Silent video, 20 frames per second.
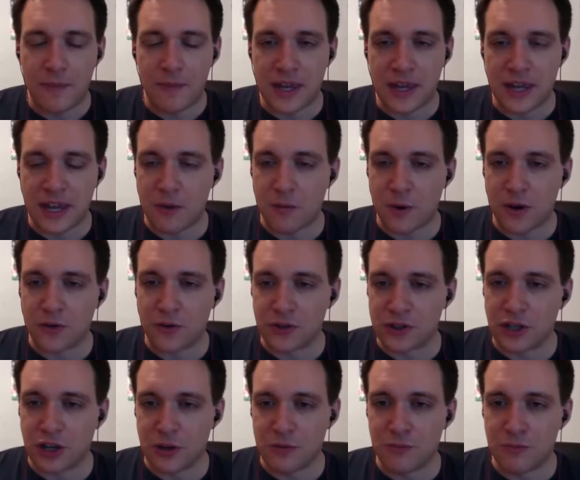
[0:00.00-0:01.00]
they get rid
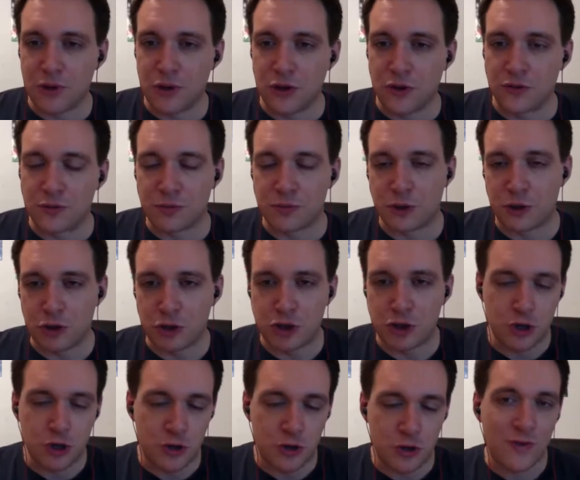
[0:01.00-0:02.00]
of certain moves because
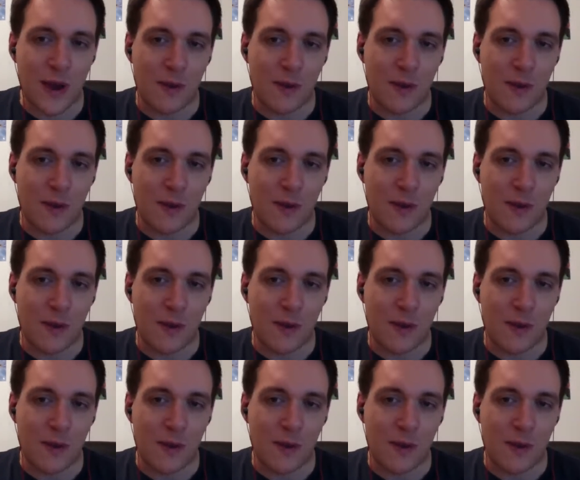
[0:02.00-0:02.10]
you can